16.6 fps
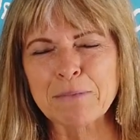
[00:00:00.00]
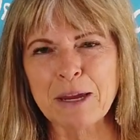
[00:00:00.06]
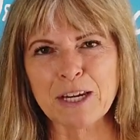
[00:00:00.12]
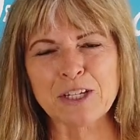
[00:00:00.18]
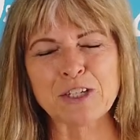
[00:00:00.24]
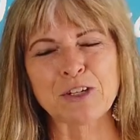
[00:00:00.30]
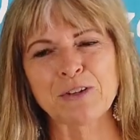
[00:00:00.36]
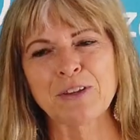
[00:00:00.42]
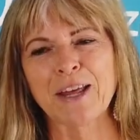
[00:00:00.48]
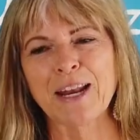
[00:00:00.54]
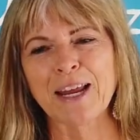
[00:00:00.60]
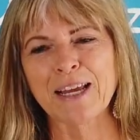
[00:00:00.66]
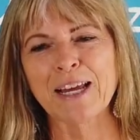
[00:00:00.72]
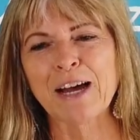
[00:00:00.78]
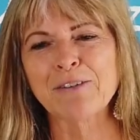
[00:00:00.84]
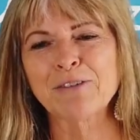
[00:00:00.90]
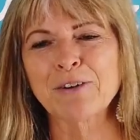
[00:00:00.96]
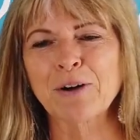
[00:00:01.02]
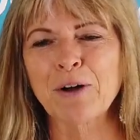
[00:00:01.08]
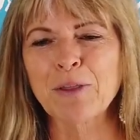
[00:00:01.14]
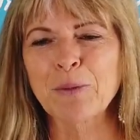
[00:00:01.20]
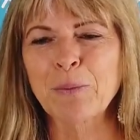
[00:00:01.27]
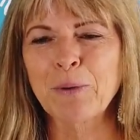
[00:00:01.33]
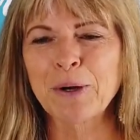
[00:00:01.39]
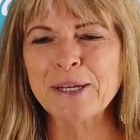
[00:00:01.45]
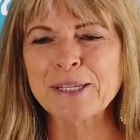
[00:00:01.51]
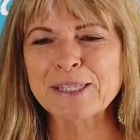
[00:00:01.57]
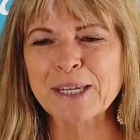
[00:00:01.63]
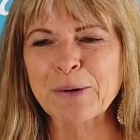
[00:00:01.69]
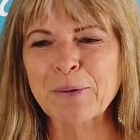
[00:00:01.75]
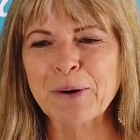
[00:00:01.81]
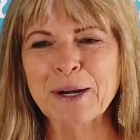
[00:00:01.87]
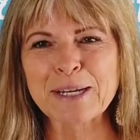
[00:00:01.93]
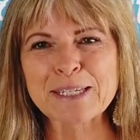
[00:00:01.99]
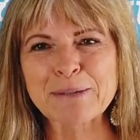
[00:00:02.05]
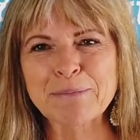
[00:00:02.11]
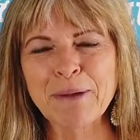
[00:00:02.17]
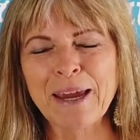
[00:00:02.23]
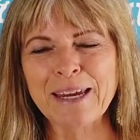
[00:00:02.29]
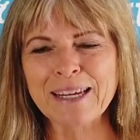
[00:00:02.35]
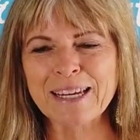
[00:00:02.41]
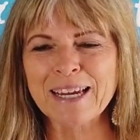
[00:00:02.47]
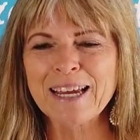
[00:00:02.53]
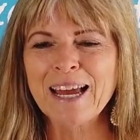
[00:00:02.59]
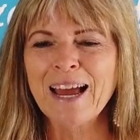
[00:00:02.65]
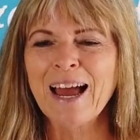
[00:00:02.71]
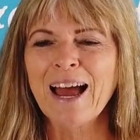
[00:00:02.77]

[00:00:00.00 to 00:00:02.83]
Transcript: make sure that I cover all the points I want it to make,